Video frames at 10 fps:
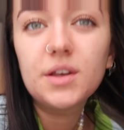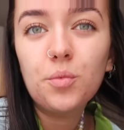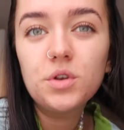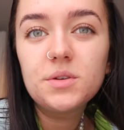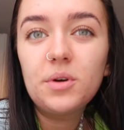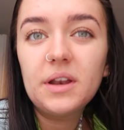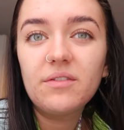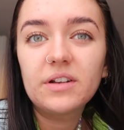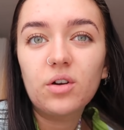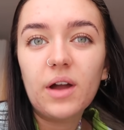like what's the point in
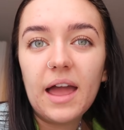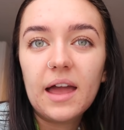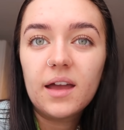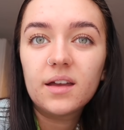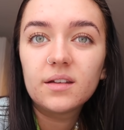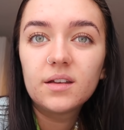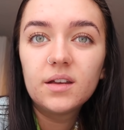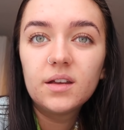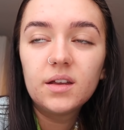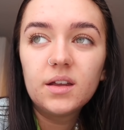having long hair
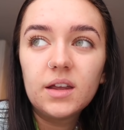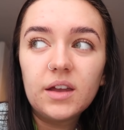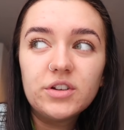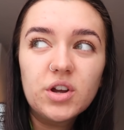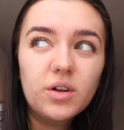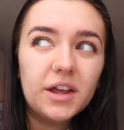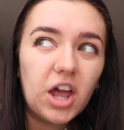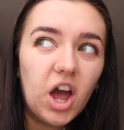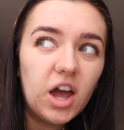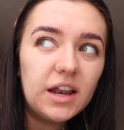if you don't like
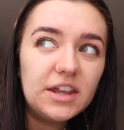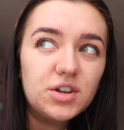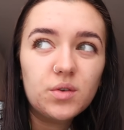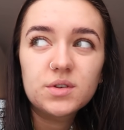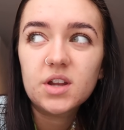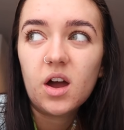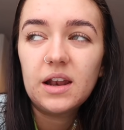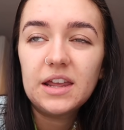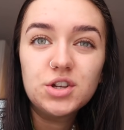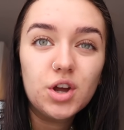curl it, you don't
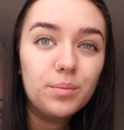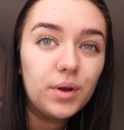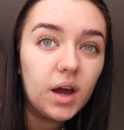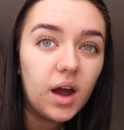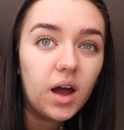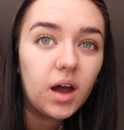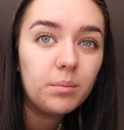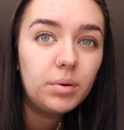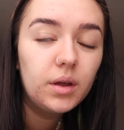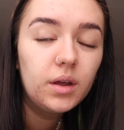style it, you don't put it
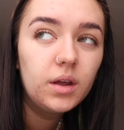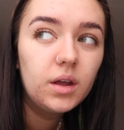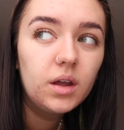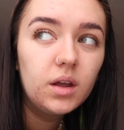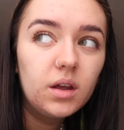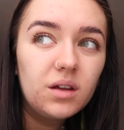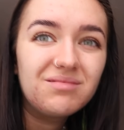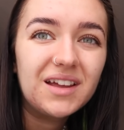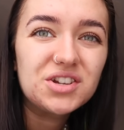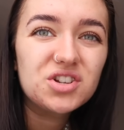up,
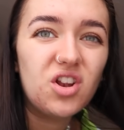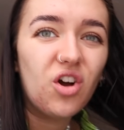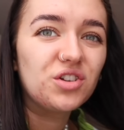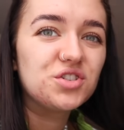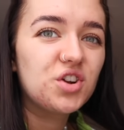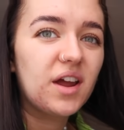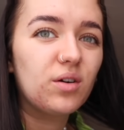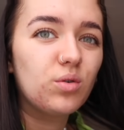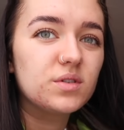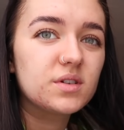like it's just long and straight
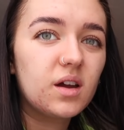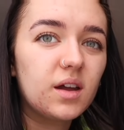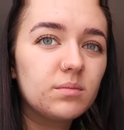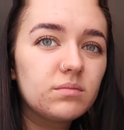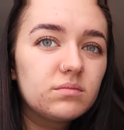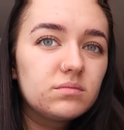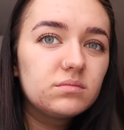all the time.